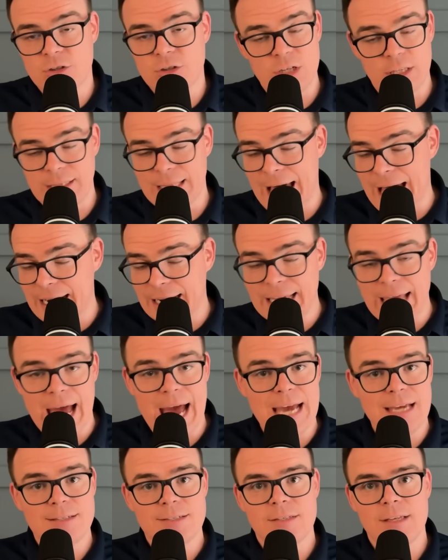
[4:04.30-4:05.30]
a lot of
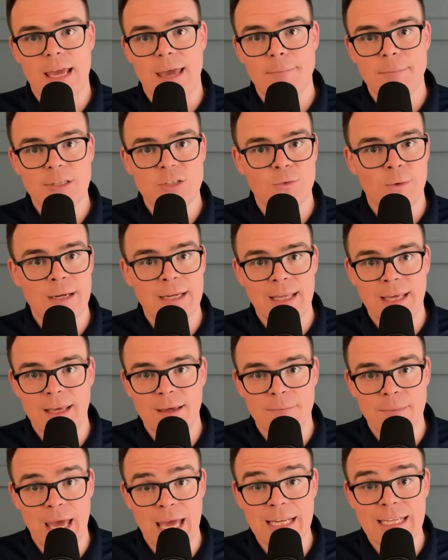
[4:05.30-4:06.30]
guys in between
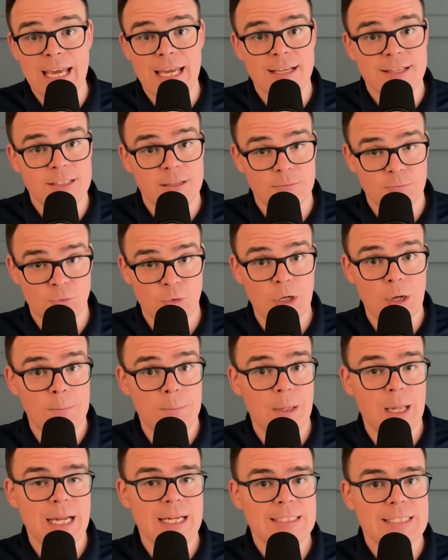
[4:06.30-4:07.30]
him and getting some real
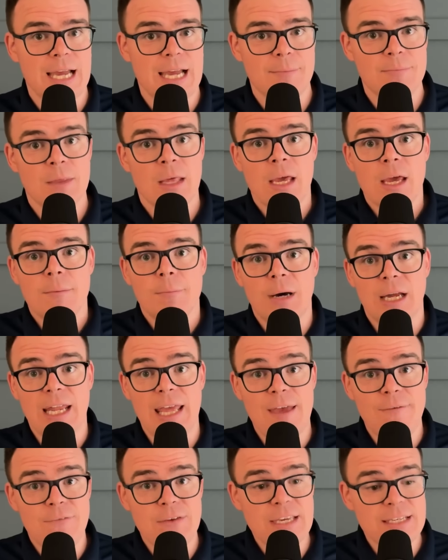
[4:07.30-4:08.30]
playing time. But
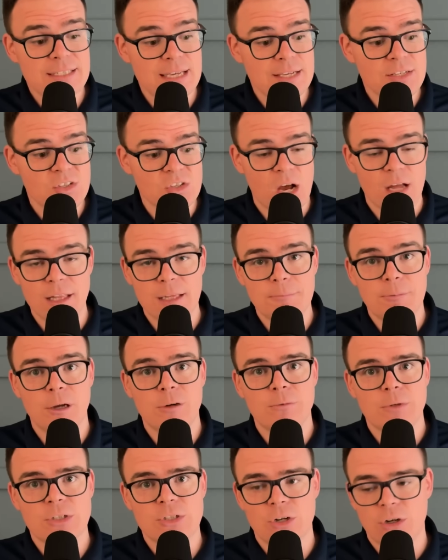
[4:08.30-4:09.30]
if he's a solid
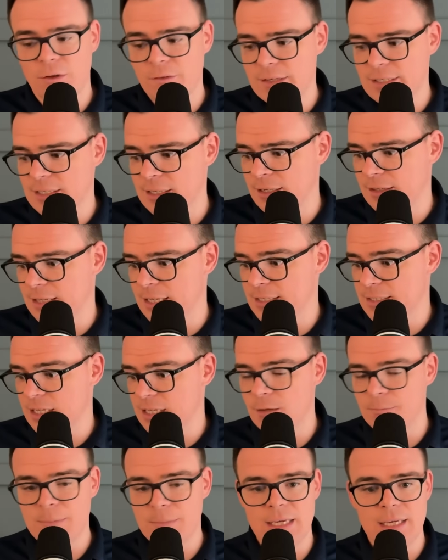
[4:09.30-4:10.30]
punt returner, he's going
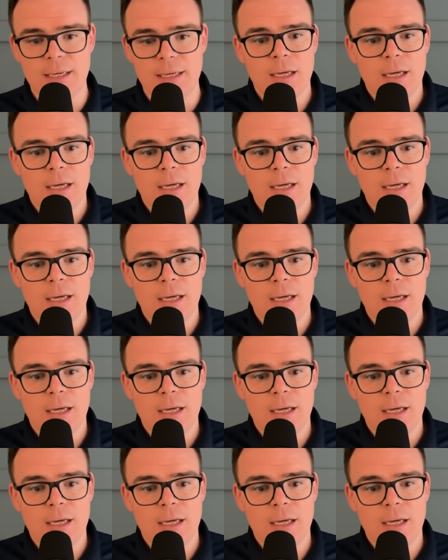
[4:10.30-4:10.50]
to be